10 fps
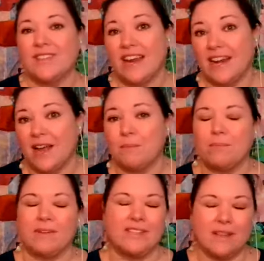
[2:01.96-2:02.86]
or you sign
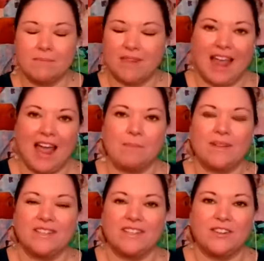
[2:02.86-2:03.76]
up and something
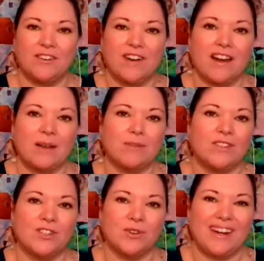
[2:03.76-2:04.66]
happens and you're not
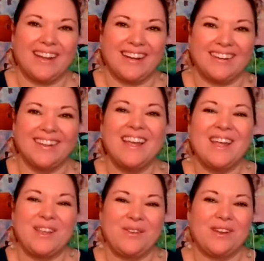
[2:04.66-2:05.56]
able to join in,
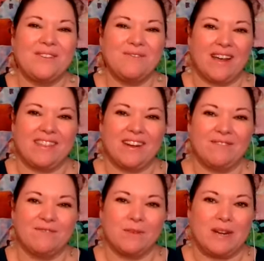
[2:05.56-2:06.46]
you can find
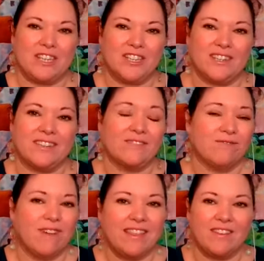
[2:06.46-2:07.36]
that
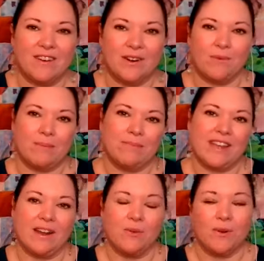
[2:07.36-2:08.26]
information right there on our
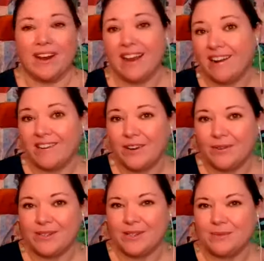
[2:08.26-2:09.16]
website or again on
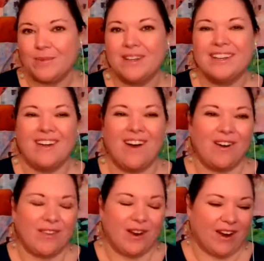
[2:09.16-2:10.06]
YouTube.
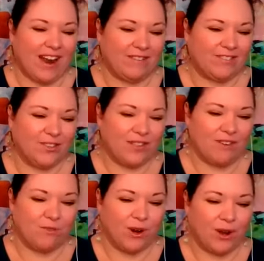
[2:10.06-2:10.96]
All the archives are
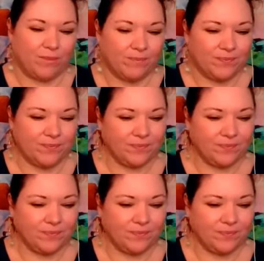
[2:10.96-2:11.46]
there for you.